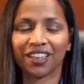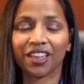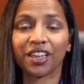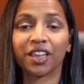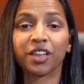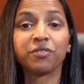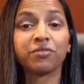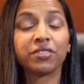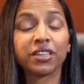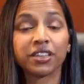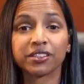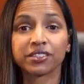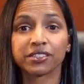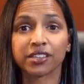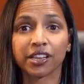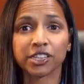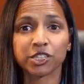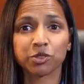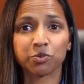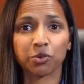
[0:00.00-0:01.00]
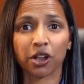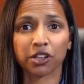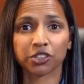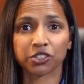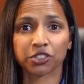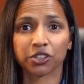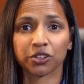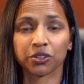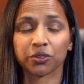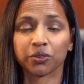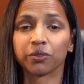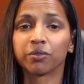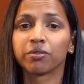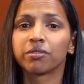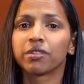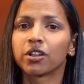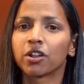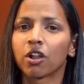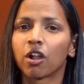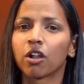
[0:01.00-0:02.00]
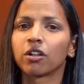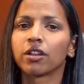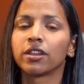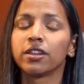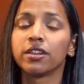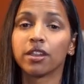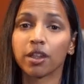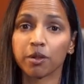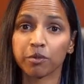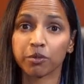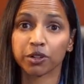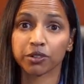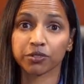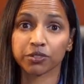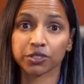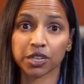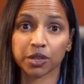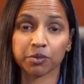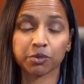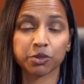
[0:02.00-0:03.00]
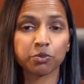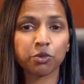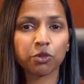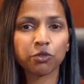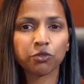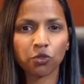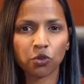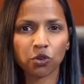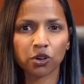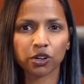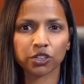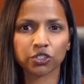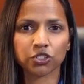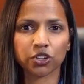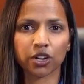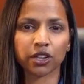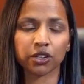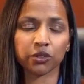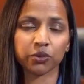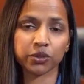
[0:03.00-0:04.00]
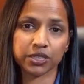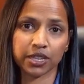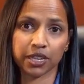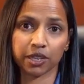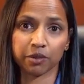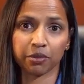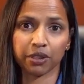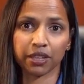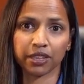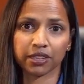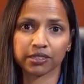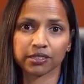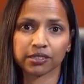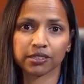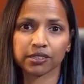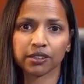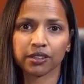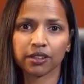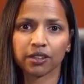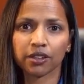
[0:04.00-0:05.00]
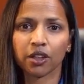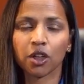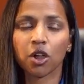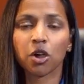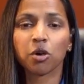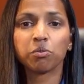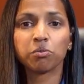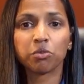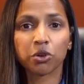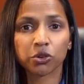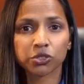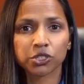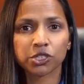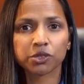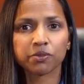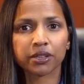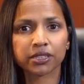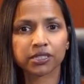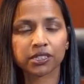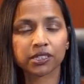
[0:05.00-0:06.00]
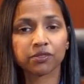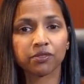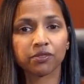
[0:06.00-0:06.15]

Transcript: If they decide to prosecute, there are a number of steps before a trial would take place. Most domestic